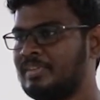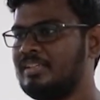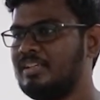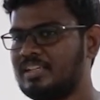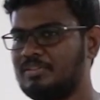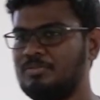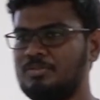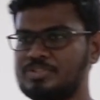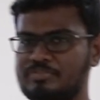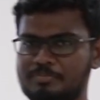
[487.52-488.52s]
He can
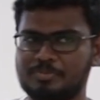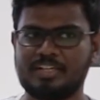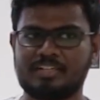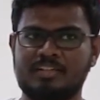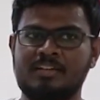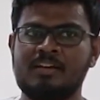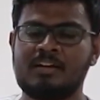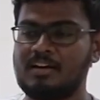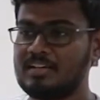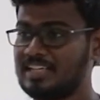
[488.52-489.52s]
host a website.
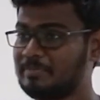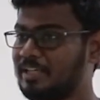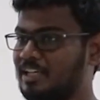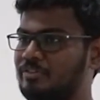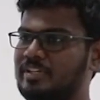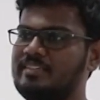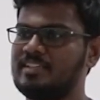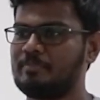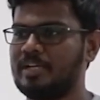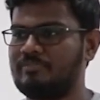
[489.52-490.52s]
Or let me tell you an
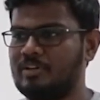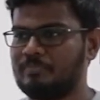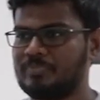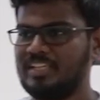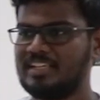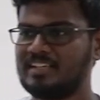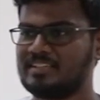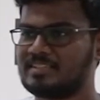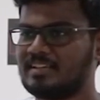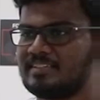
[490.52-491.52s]
easier platform. He can
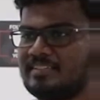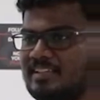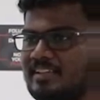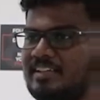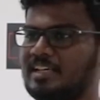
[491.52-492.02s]
register as a seller in